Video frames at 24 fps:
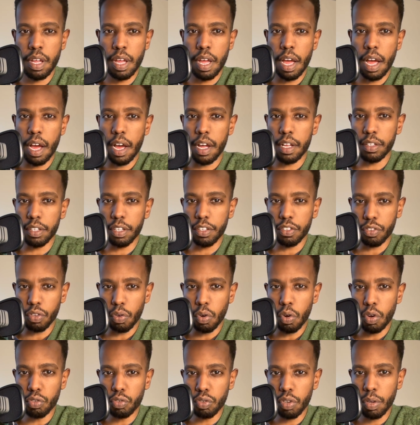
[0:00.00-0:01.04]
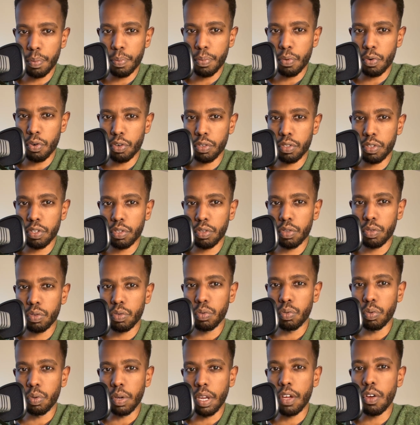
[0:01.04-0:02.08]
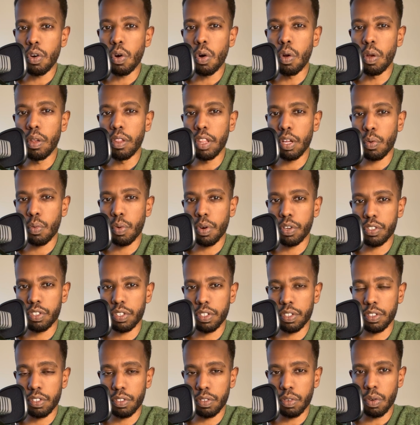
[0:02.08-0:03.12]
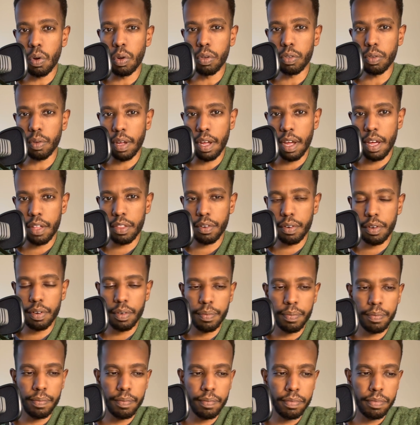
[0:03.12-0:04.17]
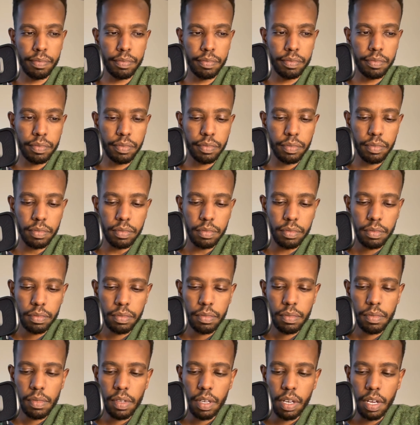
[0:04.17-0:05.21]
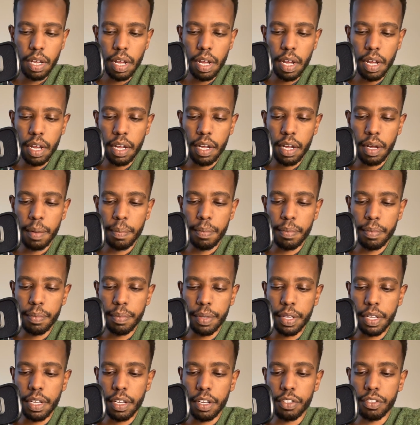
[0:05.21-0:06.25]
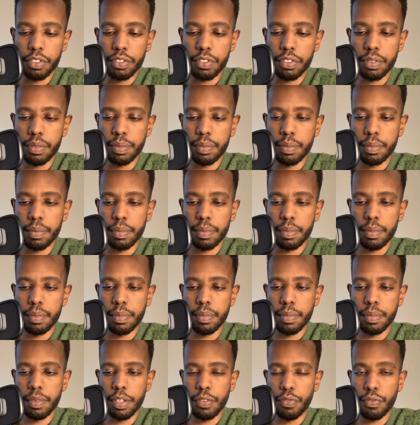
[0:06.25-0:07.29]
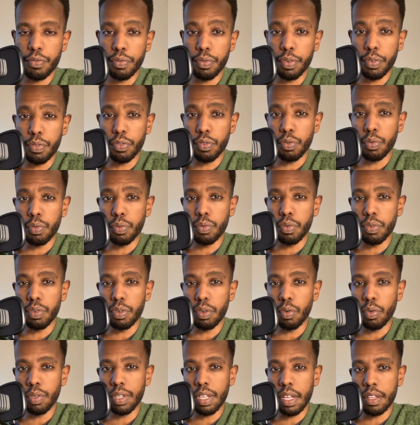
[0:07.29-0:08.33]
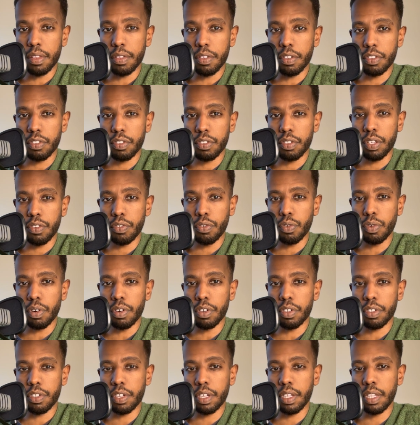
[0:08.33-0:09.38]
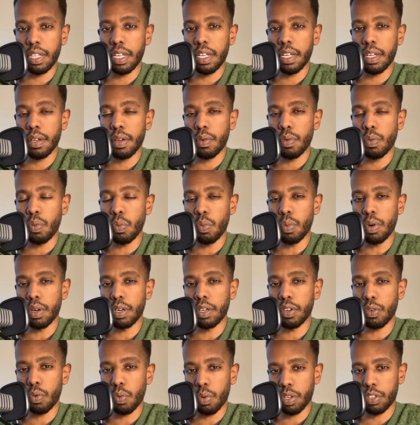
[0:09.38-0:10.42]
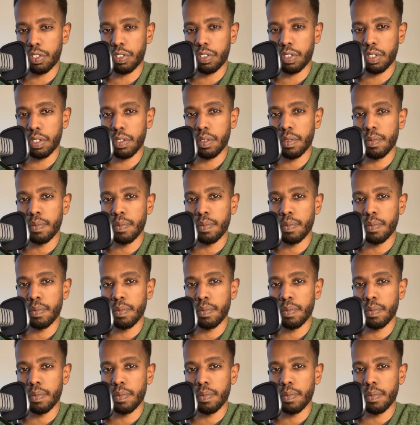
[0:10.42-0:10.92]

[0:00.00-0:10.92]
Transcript: And it's also important to lay all the questions all together, because if you looked at this, if you are sending one question